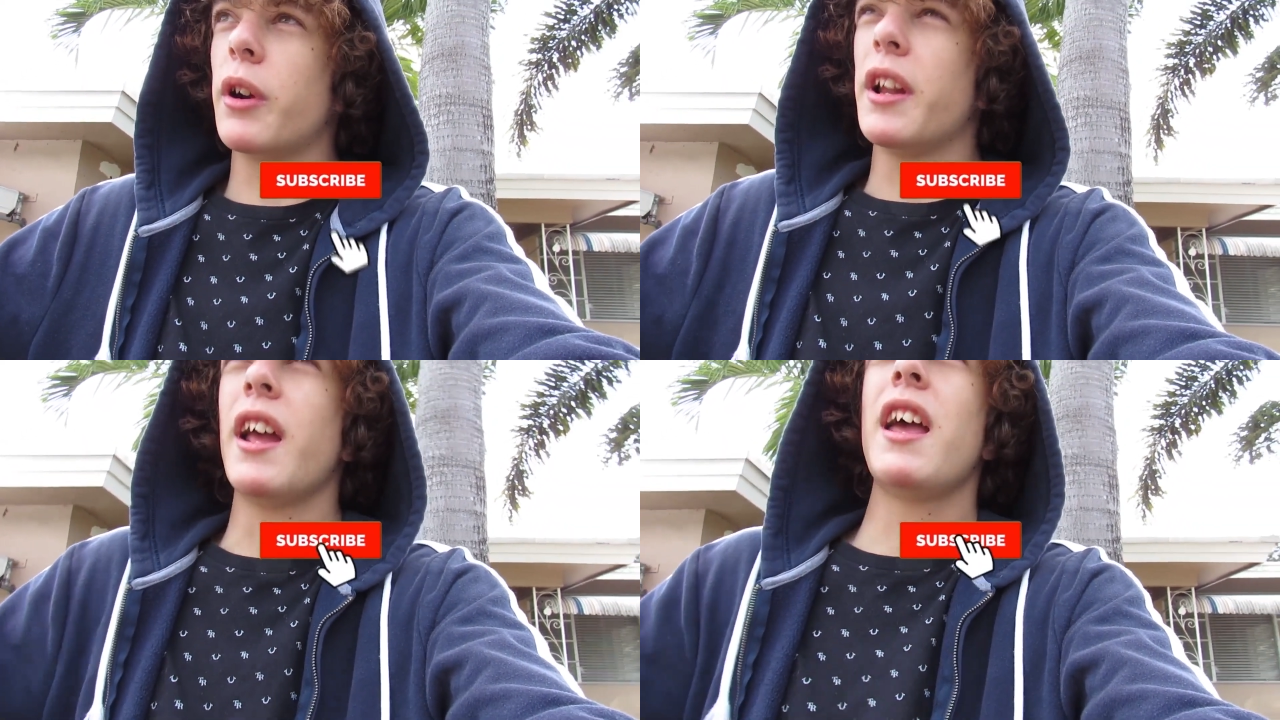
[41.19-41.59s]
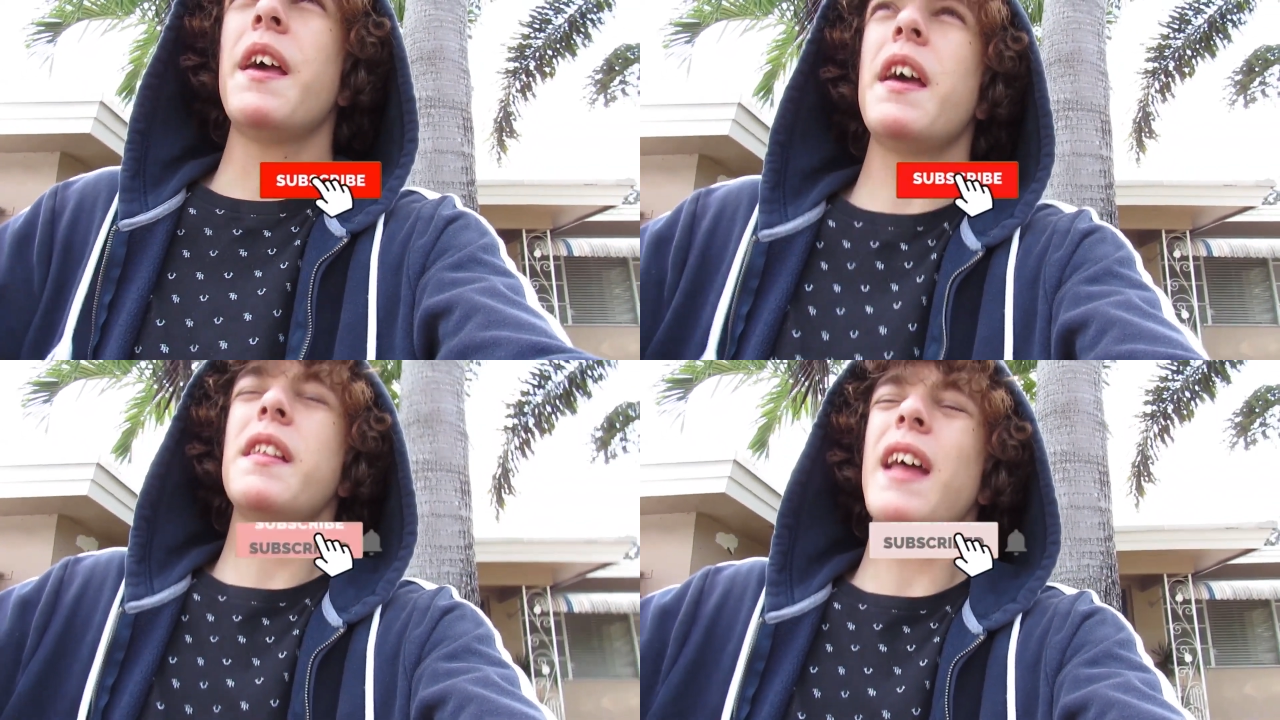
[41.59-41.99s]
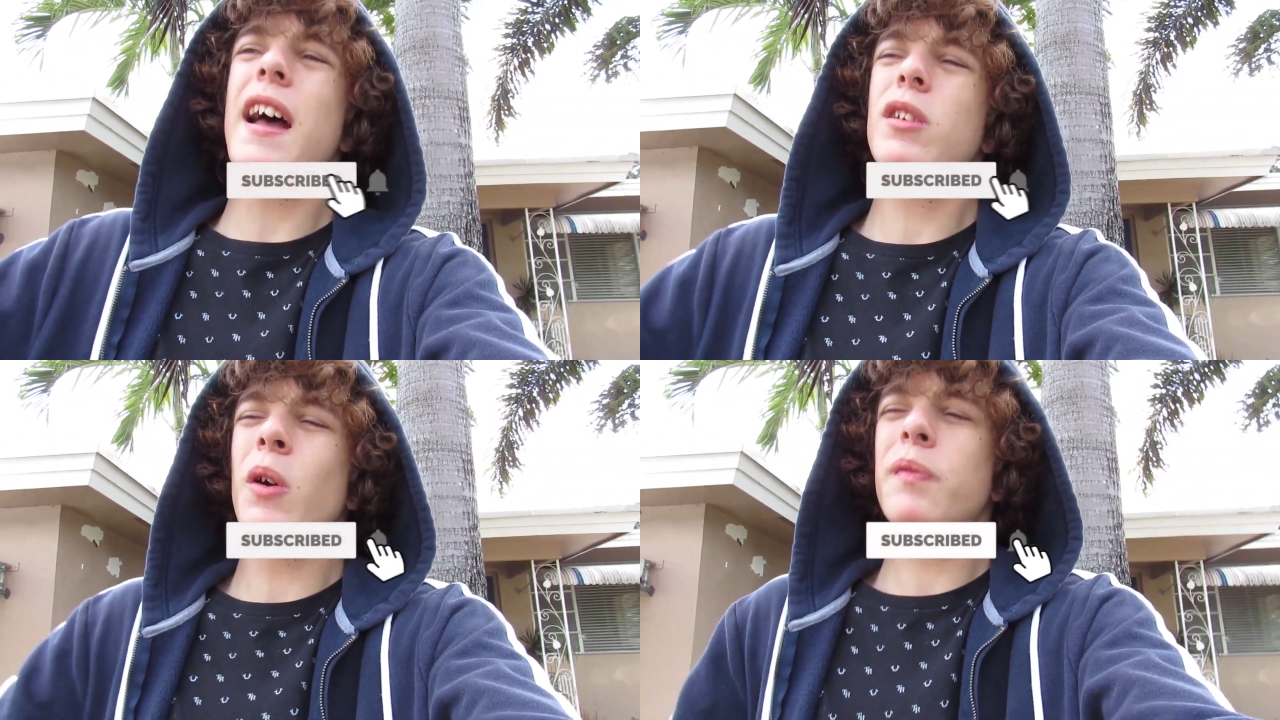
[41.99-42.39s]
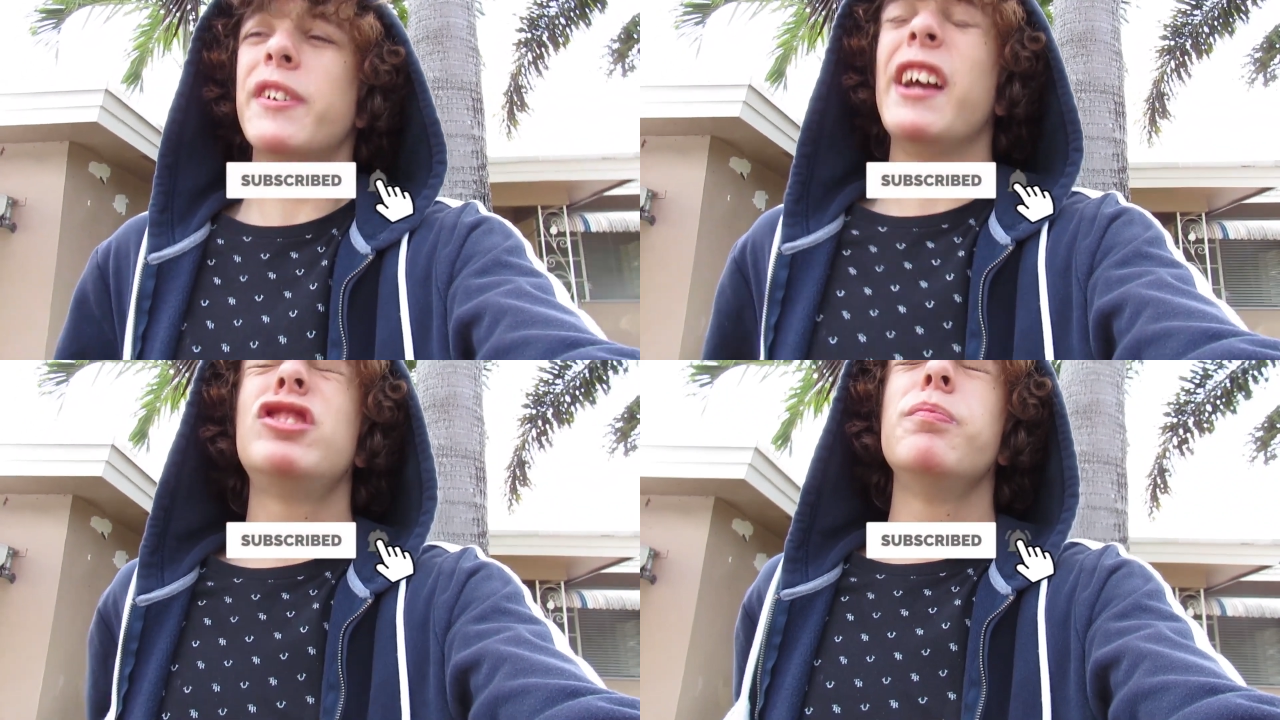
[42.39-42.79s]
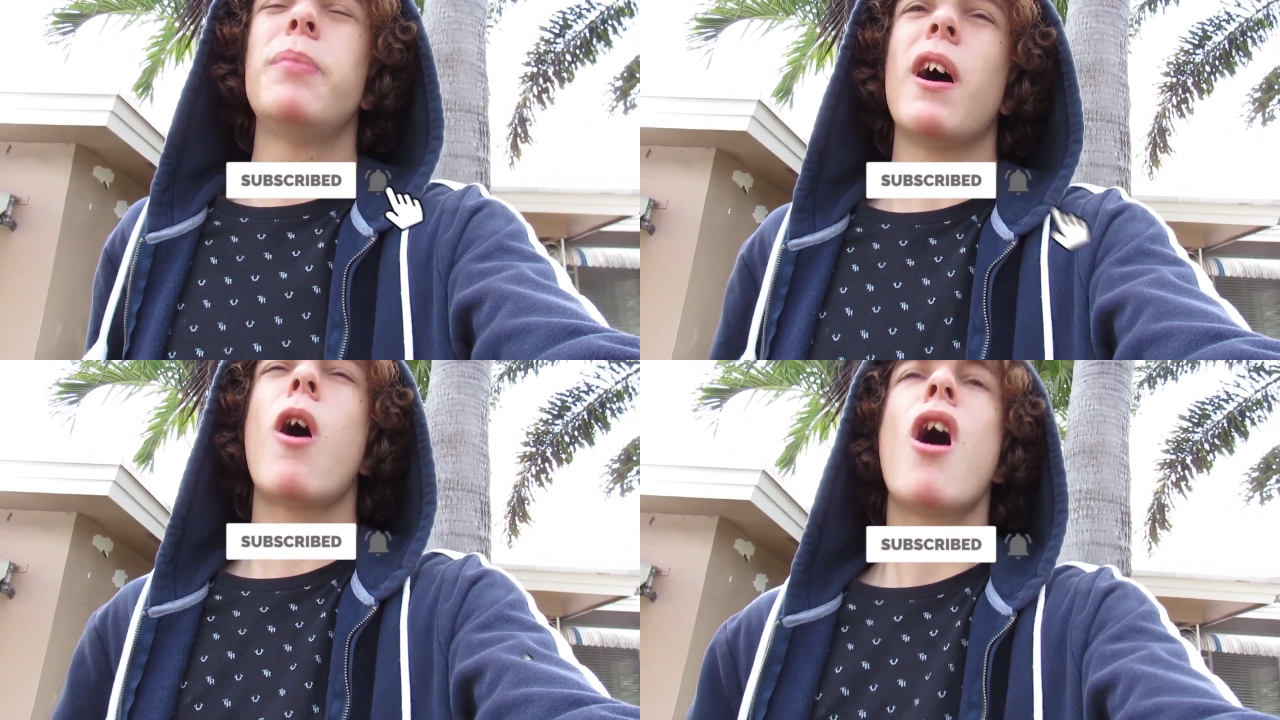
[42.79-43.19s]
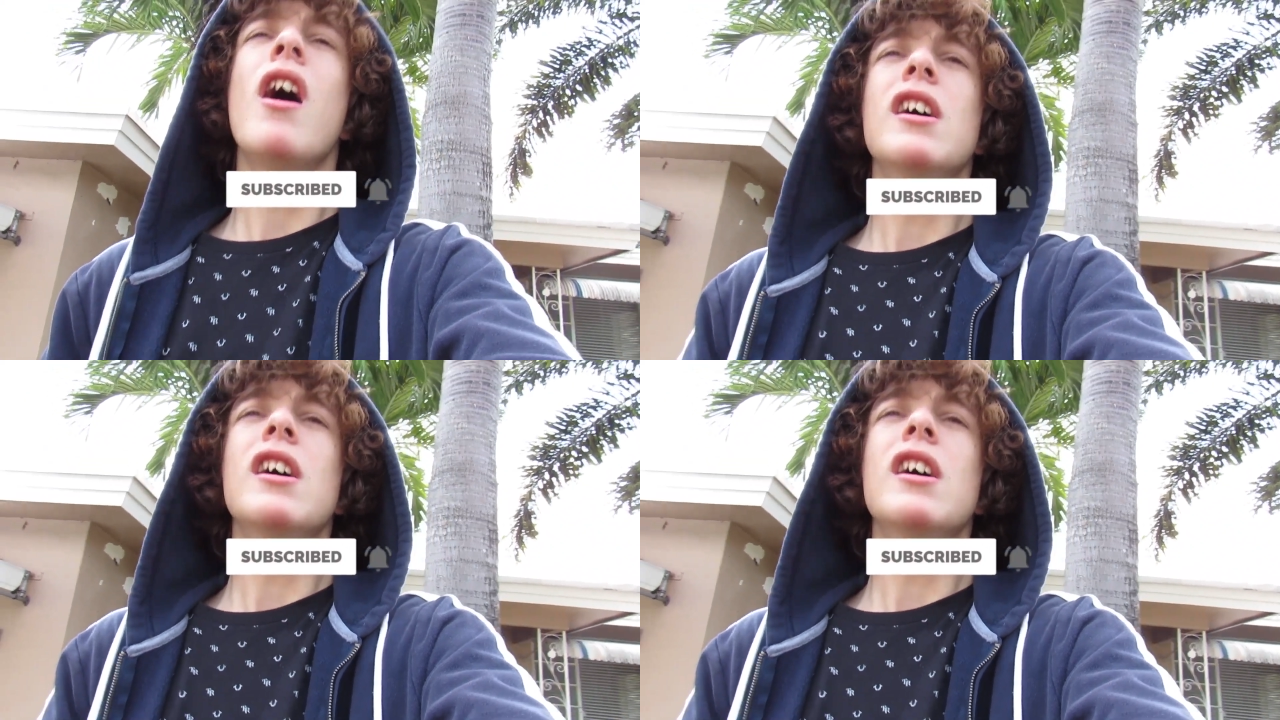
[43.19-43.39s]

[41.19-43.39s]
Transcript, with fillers: and hit that notification bell